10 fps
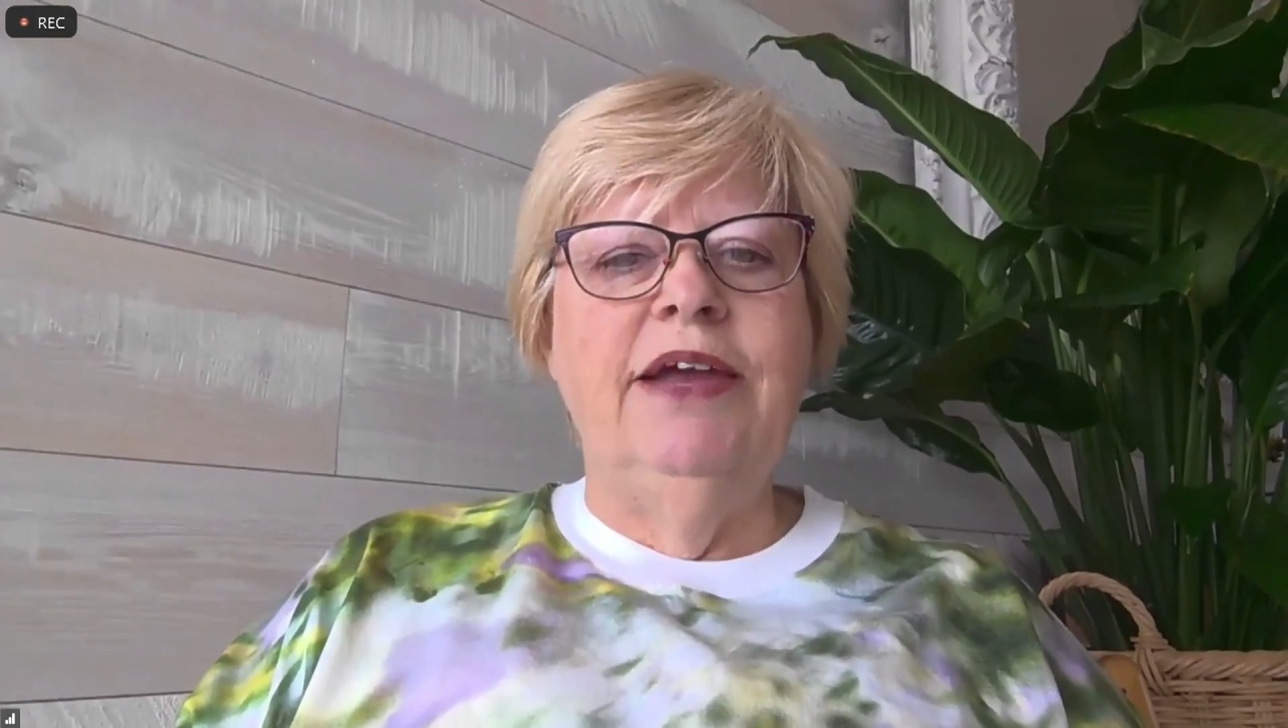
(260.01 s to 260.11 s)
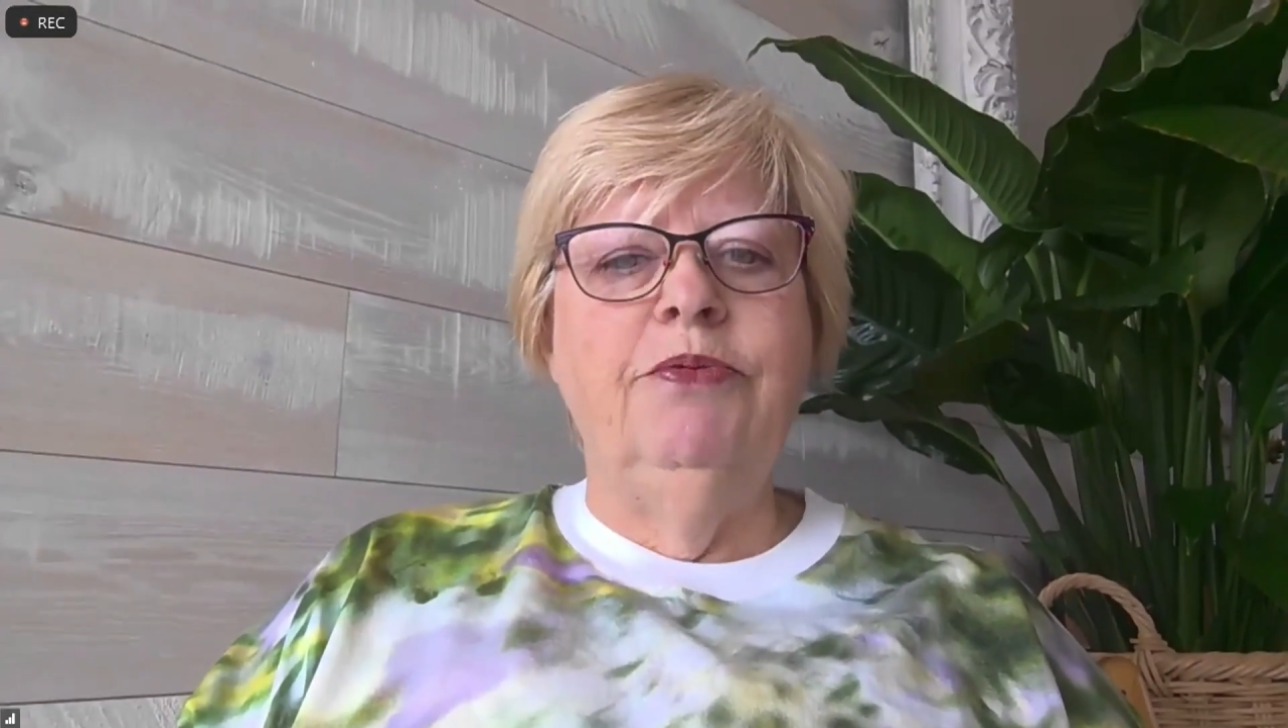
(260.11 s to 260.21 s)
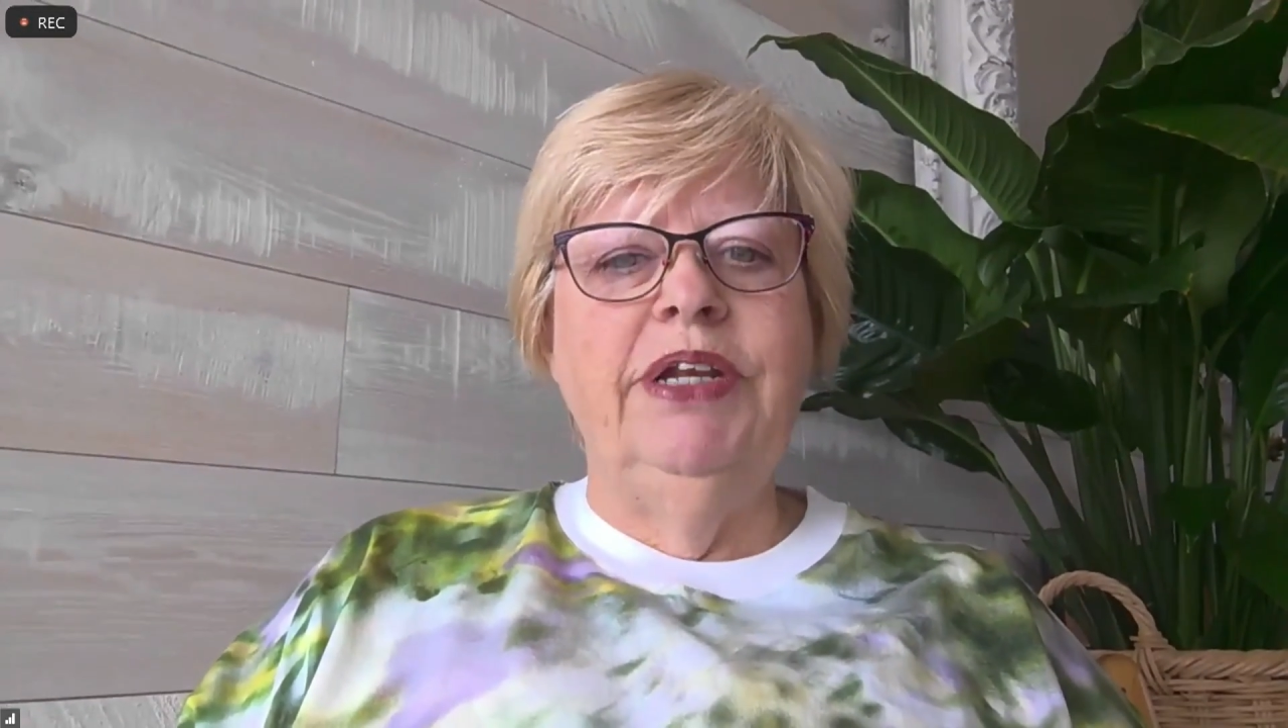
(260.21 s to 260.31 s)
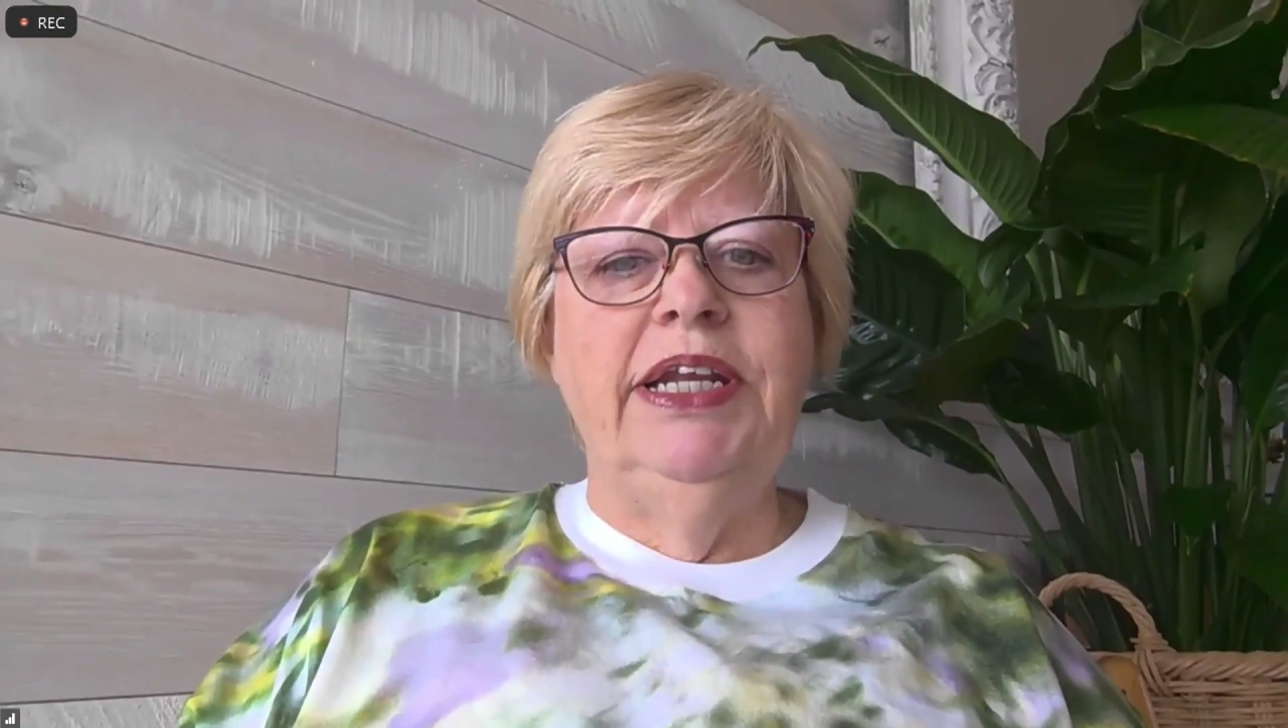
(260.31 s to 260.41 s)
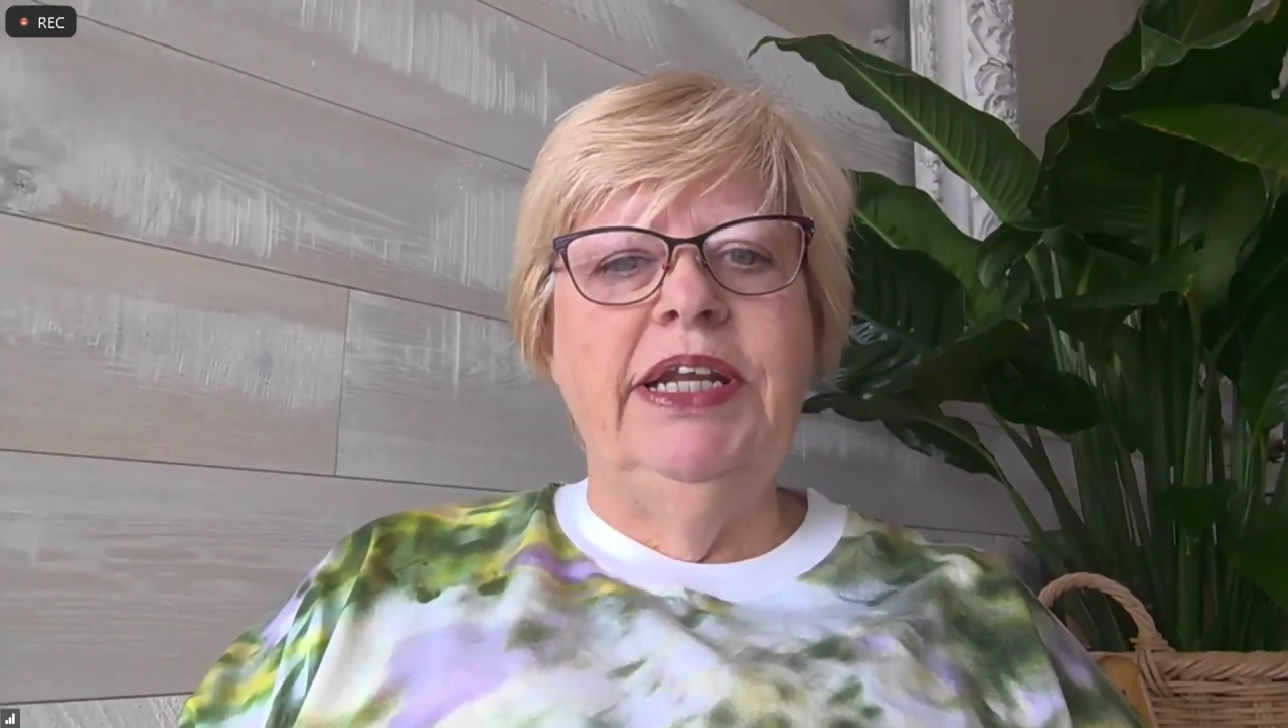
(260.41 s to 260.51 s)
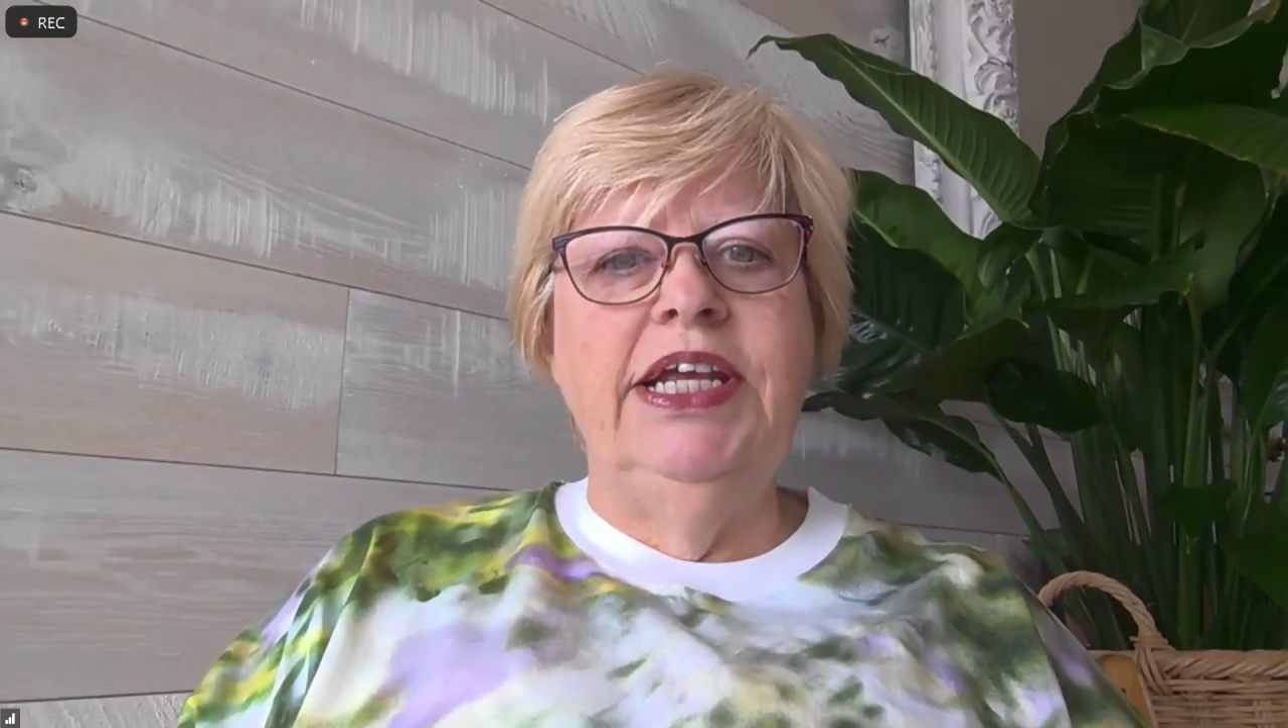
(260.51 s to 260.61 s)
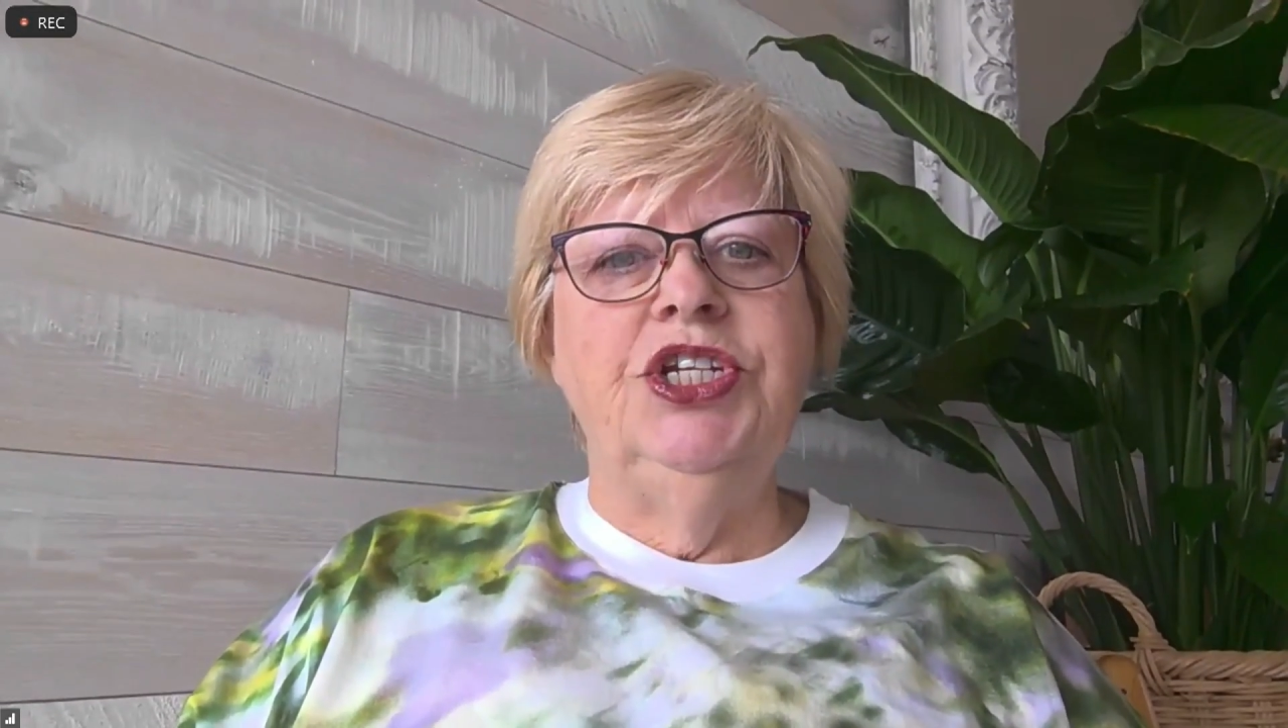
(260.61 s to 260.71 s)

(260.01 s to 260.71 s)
And we need